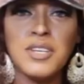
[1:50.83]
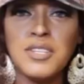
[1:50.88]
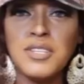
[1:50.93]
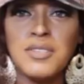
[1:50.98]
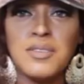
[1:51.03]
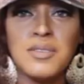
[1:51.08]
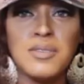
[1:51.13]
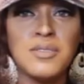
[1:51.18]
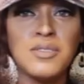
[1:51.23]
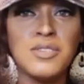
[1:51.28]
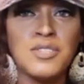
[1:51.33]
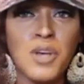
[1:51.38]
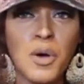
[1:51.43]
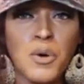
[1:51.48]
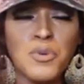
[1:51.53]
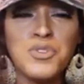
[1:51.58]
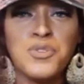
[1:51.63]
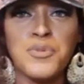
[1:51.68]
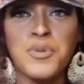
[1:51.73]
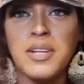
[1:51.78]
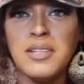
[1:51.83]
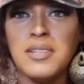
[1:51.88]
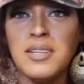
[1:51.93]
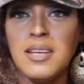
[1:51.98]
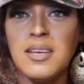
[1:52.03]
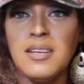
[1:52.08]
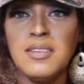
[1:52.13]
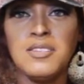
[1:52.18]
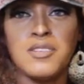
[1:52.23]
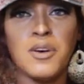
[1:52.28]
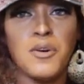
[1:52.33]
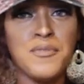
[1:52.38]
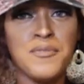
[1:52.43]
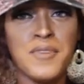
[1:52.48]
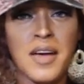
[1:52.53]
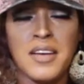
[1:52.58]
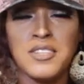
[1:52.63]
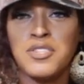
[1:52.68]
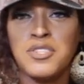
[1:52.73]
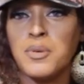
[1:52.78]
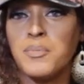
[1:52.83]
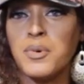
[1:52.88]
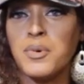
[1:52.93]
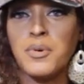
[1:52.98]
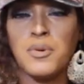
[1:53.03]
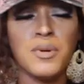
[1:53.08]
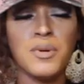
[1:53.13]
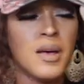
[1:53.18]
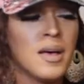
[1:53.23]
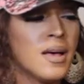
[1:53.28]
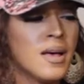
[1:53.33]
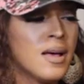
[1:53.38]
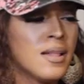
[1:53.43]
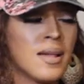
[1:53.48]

Just so trendy, so fashionable.